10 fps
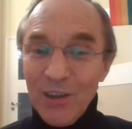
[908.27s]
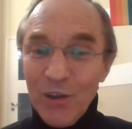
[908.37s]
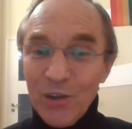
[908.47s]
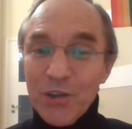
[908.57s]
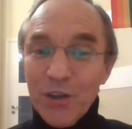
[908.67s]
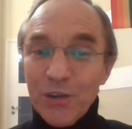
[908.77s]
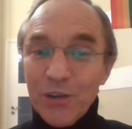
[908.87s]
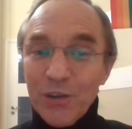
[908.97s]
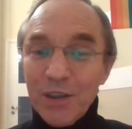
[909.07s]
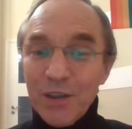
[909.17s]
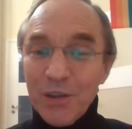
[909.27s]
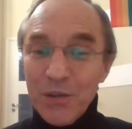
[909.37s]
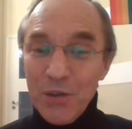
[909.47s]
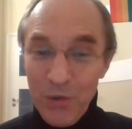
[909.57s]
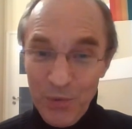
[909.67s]
or John
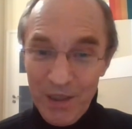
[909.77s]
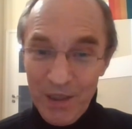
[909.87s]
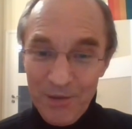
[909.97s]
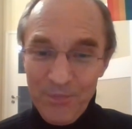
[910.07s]
B.